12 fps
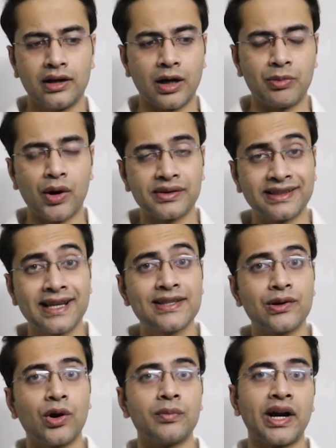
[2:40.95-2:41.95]
about
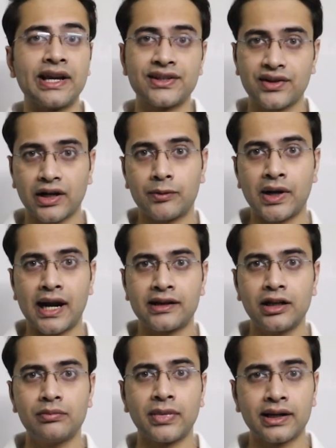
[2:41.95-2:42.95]
this on my Instagram
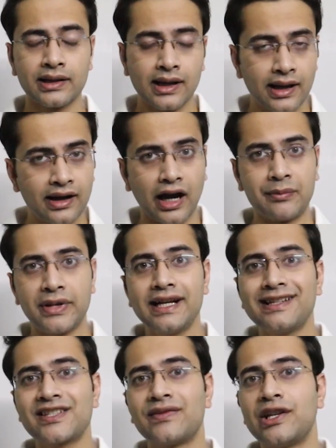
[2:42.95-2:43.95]
handle, but I
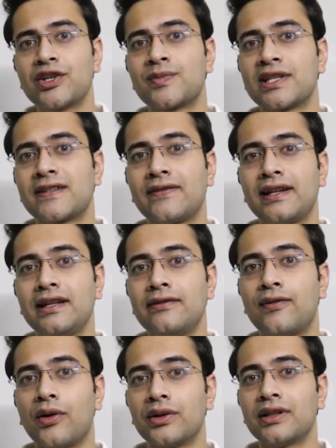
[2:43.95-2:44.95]
made this video
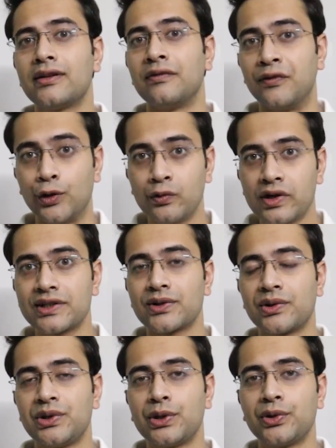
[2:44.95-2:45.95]
specifically for the viewers
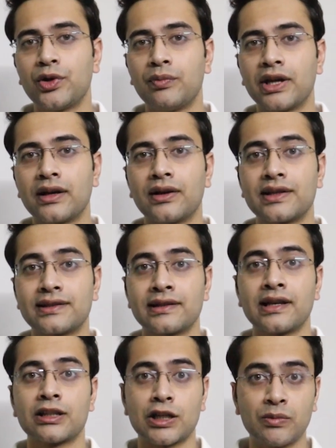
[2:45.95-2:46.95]
on YouTube
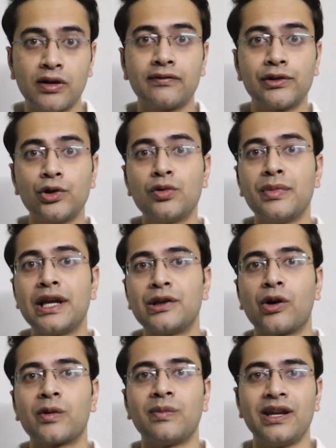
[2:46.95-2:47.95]
because some of you may
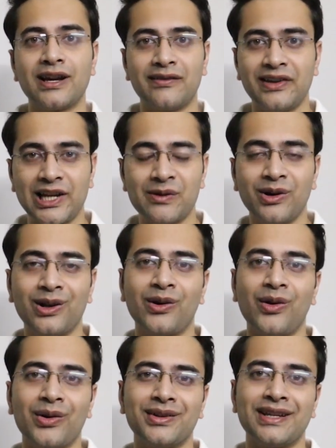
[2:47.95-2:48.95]
not be available
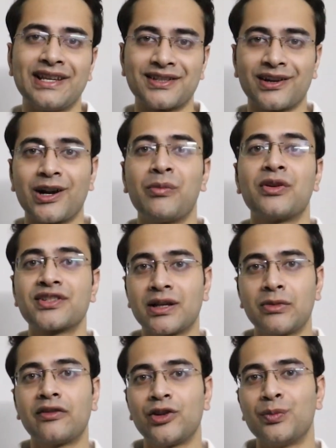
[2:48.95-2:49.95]
on Instagram or
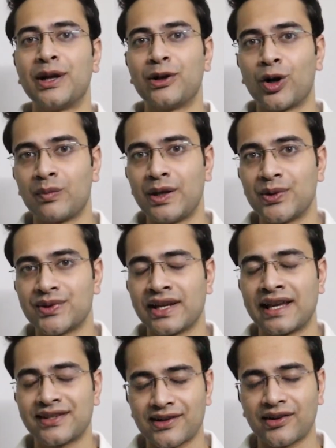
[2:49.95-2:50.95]
some of you may not be
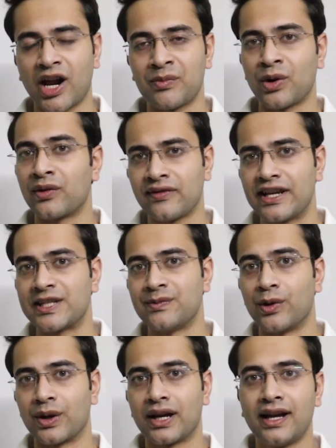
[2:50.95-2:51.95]
using Instagram or
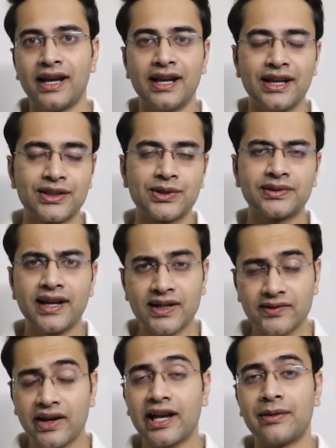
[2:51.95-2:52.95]
Facebook. So
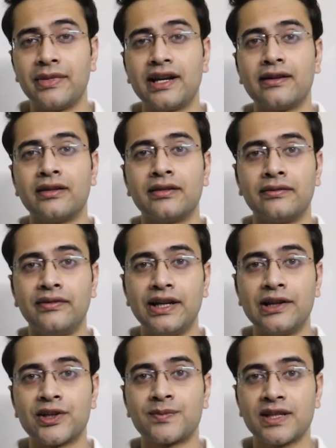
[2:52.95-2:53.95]
that's why I made a
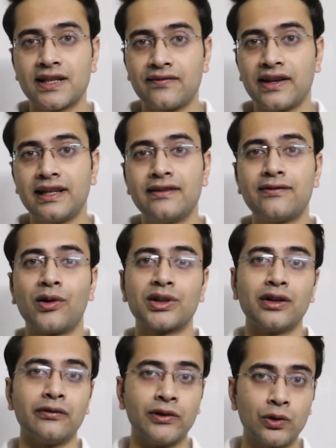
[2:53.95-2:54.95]
video specifically
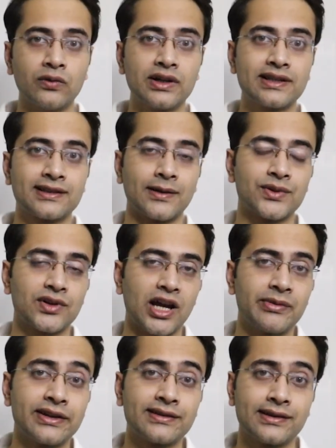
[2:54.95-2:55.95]
for the viewers,
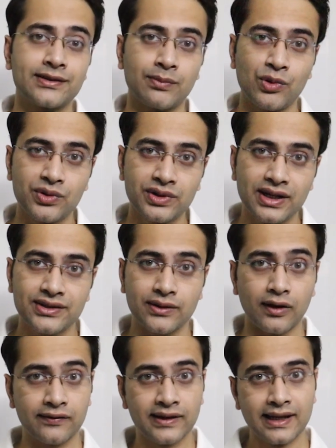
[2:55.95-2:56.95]
subscribers and supporters
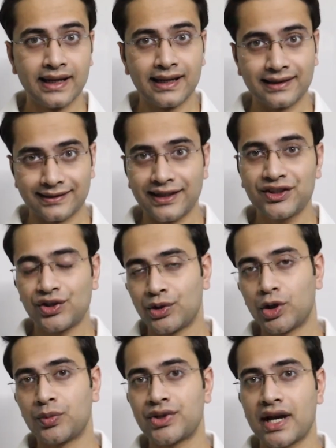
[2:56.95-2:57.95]
of this
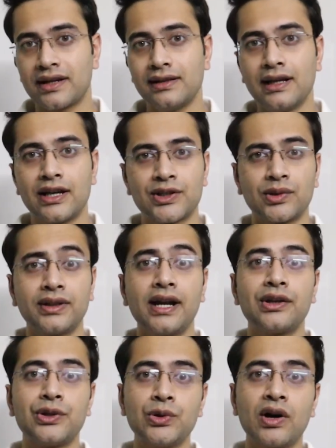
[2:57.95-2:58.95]
YouTube channel so
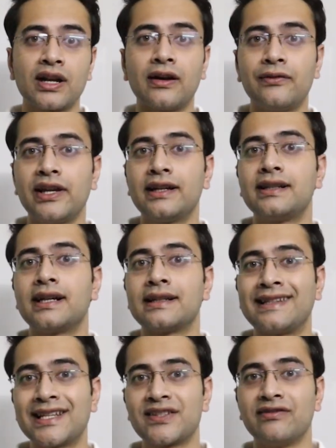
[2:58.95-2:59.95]
that you are aware
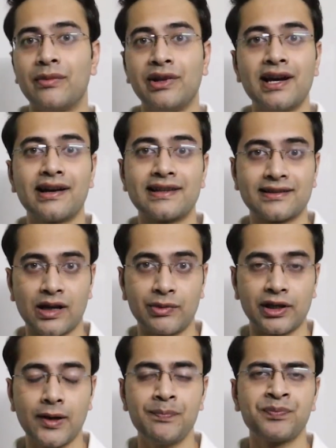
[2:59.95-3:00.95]
that this webinar is
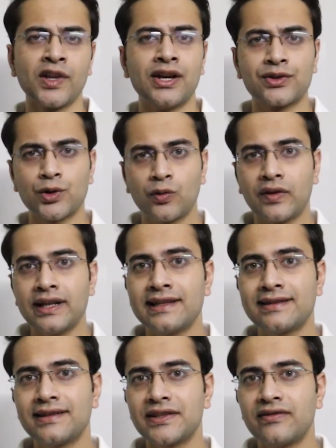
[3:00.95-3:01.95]
coming up. So
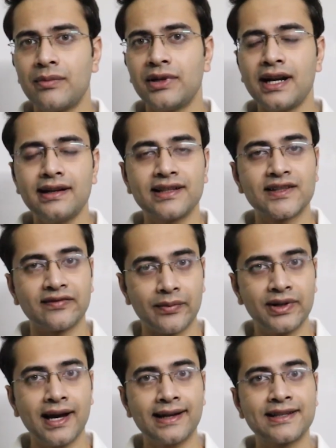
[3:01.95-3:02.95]
is this webinar? This
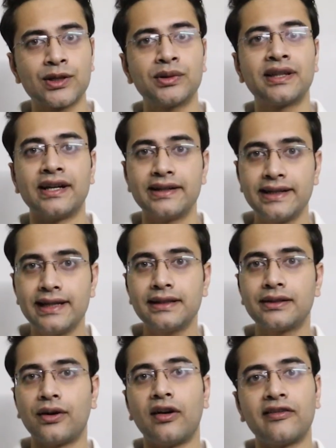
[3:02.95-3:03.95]
webinar is on
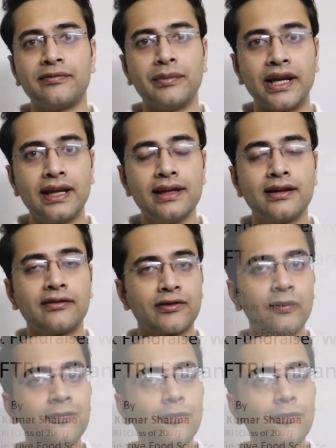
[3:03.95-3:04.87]
30th of May from